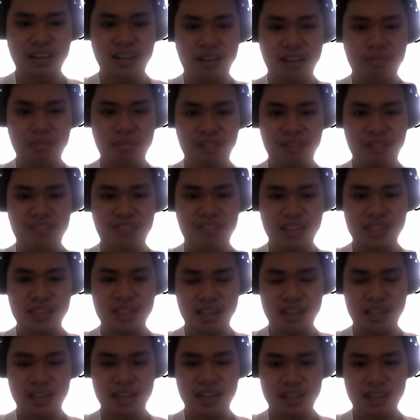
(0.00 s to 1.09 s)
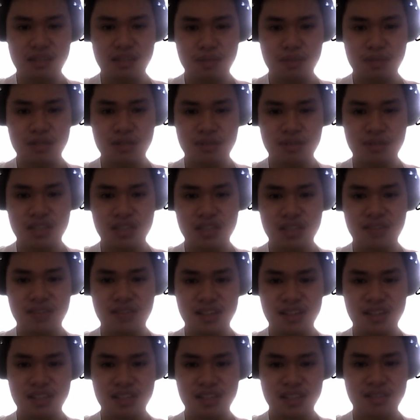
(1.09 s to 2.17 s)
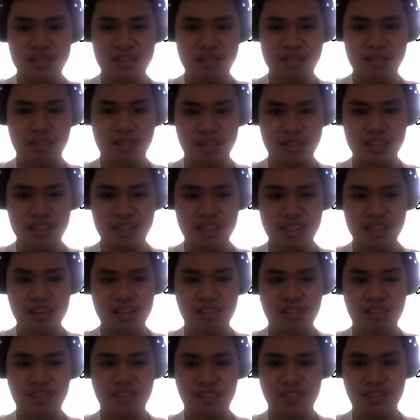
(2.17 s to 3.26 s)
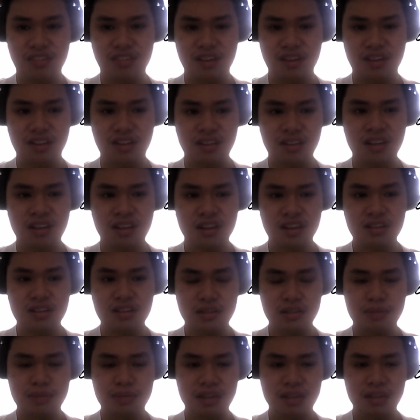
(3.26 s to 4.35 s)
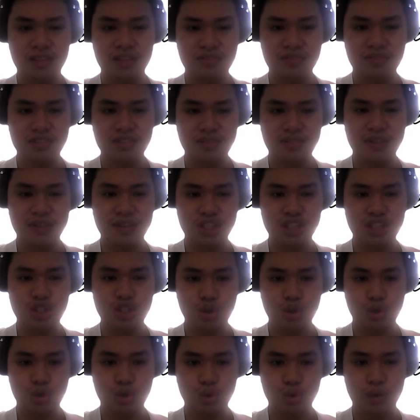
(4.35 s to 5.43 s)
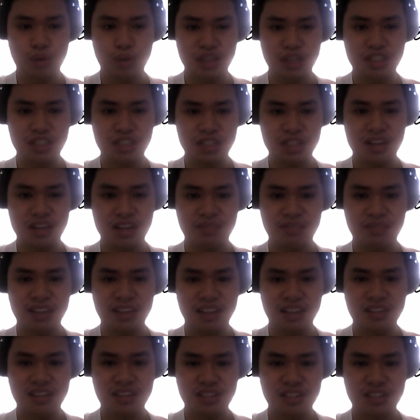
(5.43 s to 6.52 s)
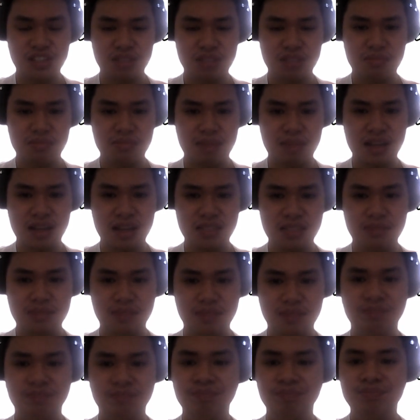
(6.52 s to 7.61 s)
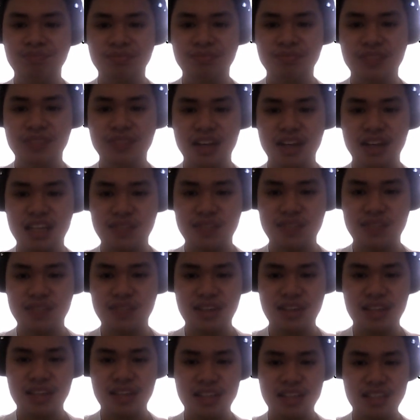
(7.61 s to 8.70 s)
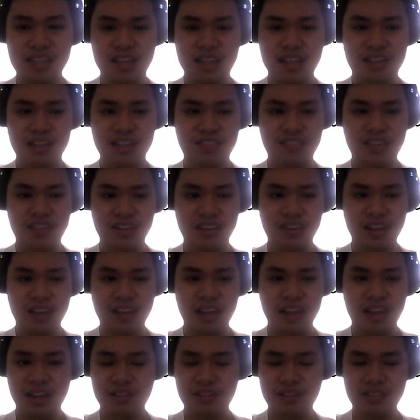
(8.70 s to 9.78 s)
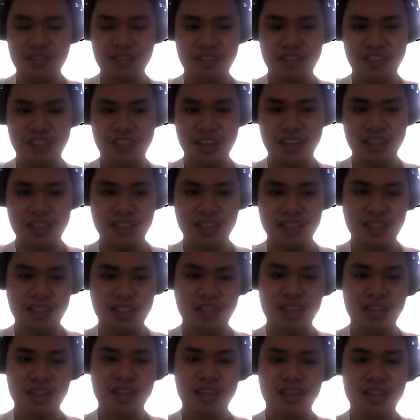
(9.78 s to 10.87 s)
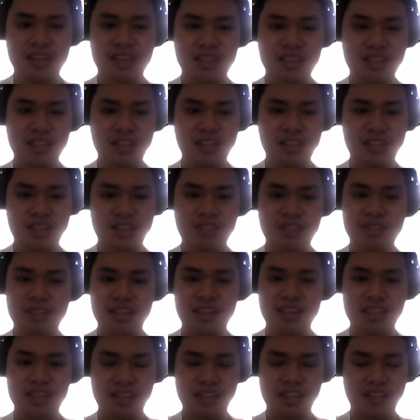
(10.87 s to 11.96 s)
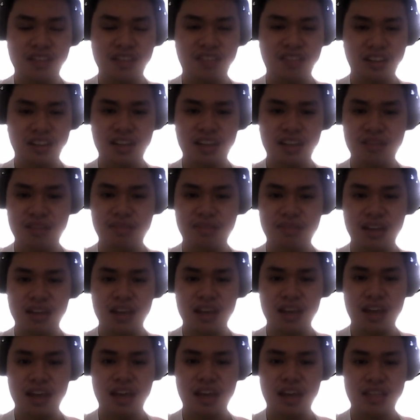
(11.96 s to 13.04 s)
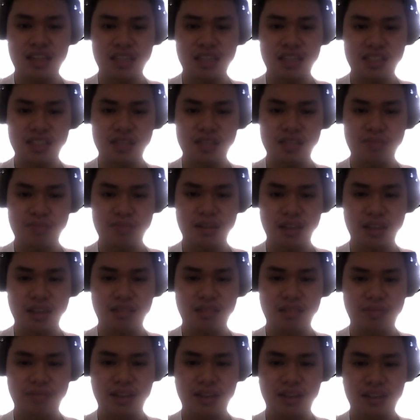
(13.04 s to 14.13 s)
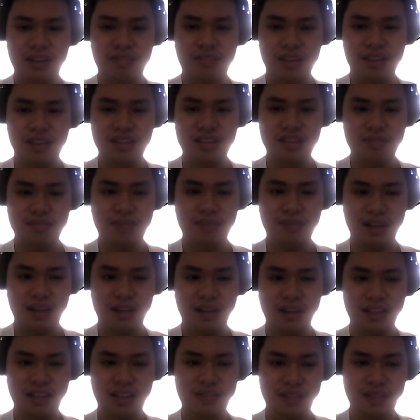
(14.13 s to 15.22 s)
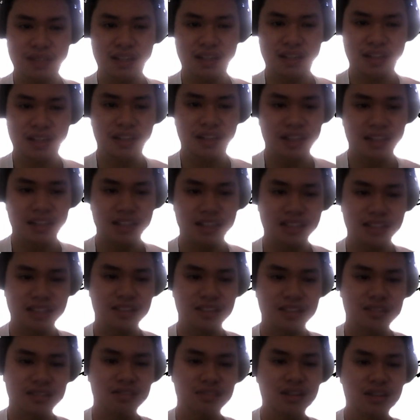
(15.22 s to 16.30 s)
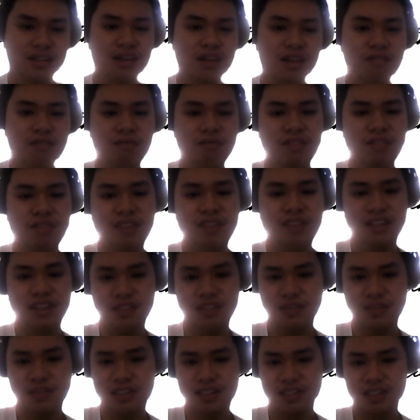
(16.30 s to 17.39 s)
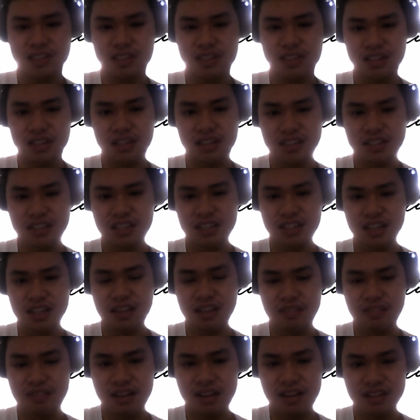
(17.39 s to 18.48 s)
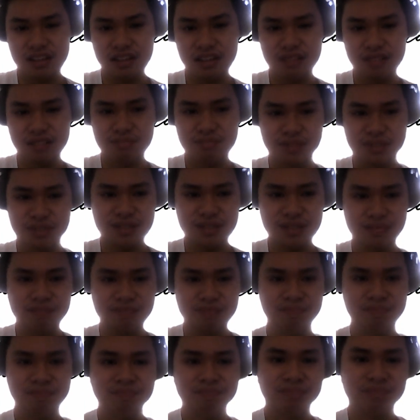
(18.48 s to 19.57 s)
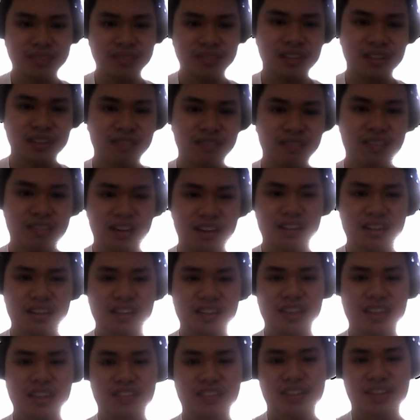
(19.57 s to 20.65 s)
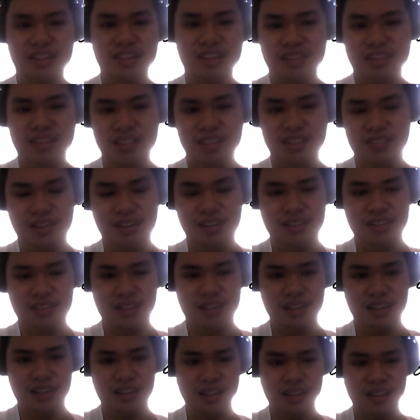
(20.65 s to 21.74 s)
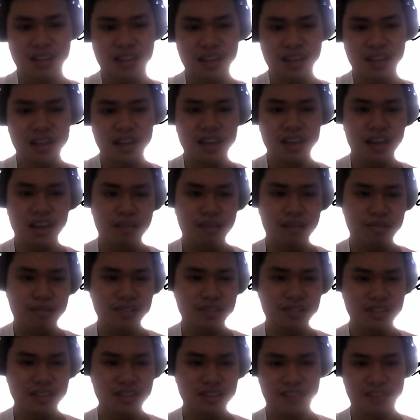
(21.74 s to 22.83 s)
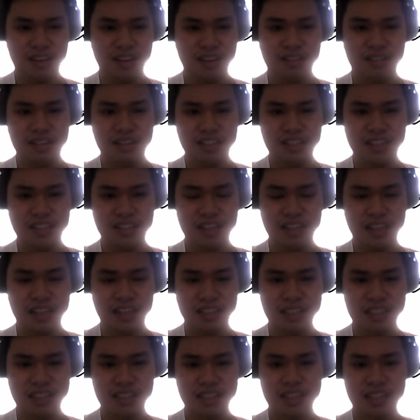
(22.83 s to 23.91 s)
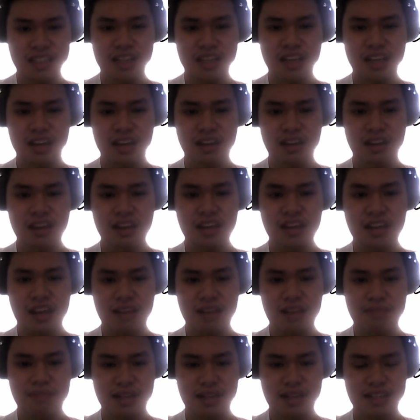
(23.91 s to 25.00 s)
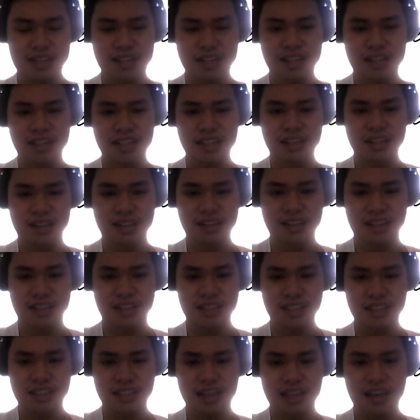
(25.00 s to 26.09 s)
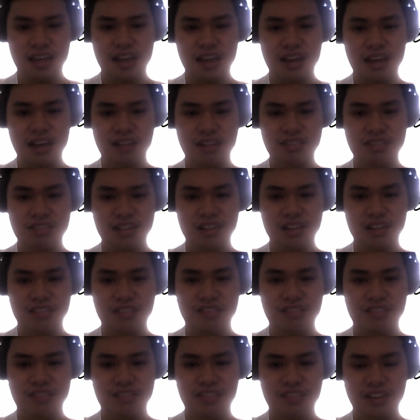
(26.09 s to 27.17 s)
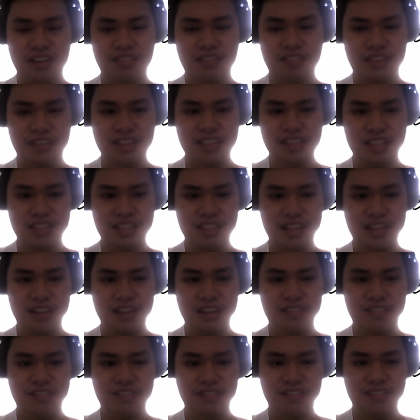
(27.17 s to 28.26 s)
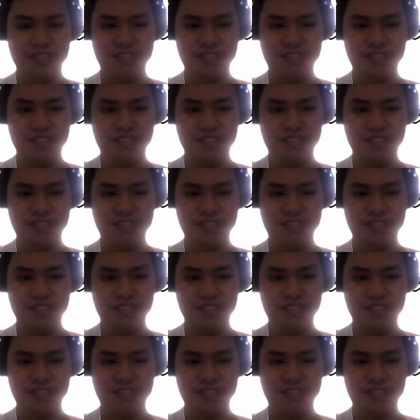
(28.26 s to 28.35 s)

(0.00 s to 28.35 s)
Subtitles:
the number of physical links between switches to increase the overall speed of switch-to-switch communication should be possible. STP is active on layer 2 devices, such as switches in default type. As STP, it'll be the way to block its redundant links to prevent switching and routing loops. What are the advantages of header channel? In most configuration tasks, it can be done on its header channel interface instead of